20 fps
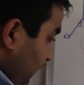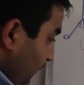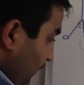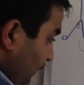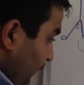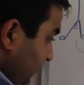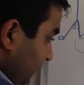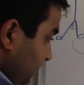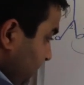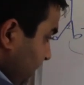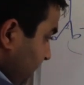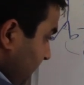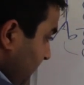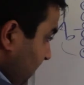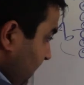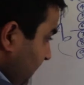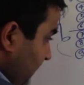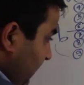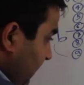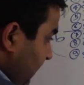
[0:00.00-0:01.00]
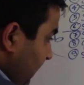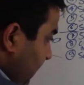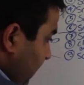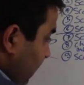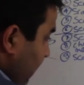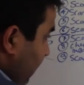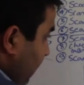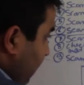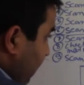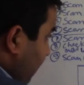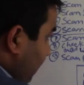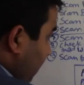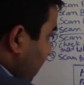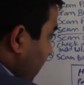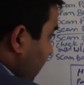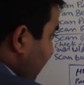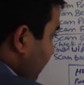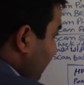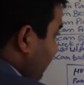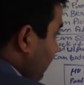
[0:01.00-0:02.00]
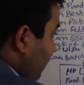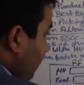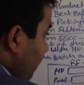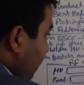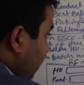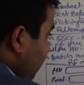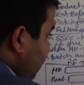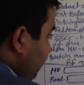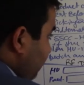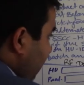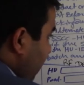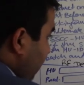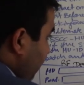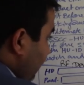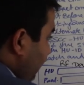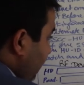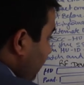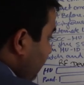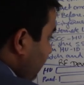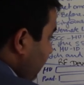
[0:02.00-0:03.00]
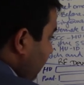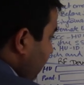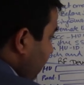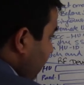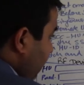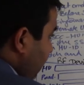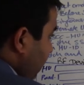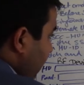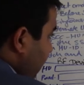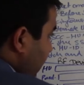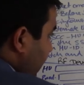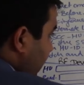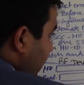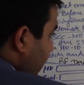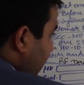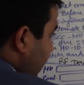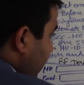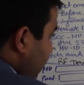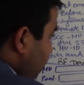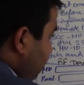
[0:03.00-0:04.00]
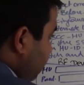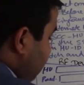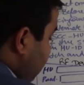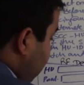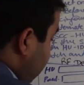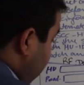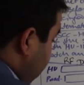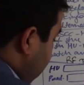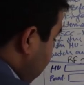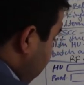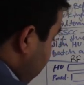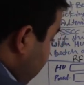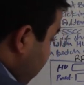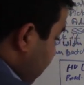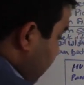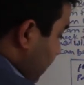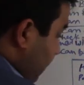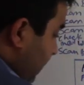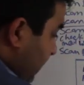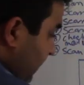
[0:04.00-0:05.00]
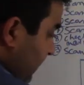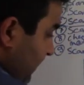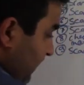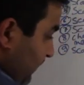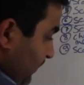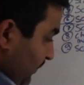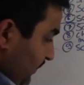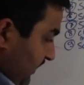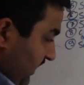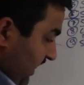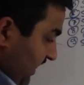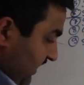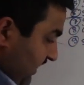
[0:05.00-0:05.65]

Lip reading: to scan EAN barcode, this barcode EAN details through the